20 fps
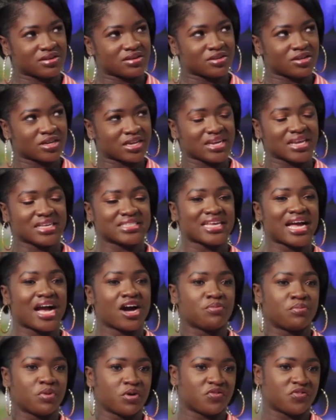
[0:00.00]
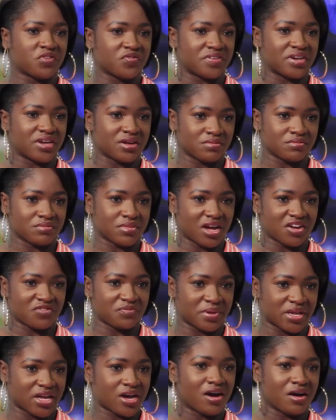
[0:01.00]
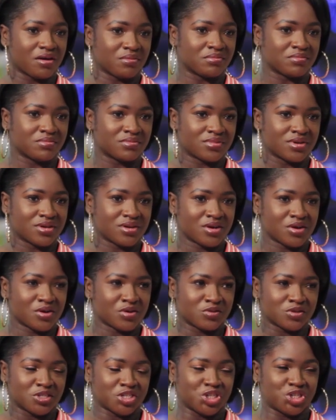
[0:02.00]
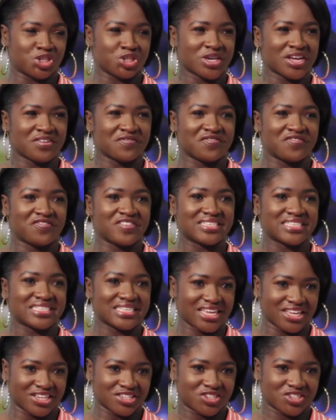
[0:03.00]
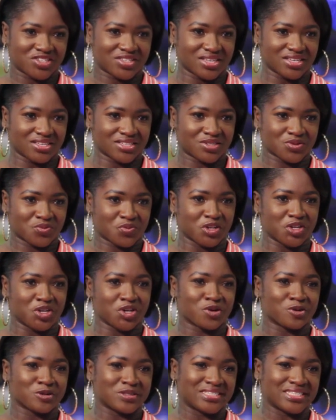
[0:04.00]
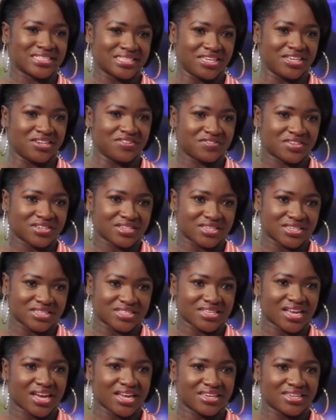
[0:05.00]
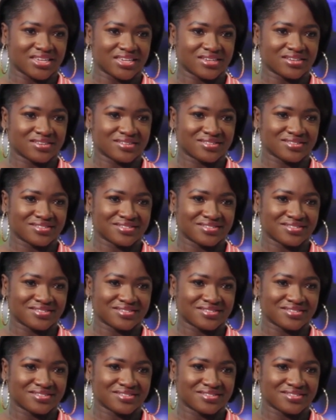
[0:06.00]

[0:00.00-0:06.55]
Looking at how both of them have become, did you envisage this when you conceived this idea?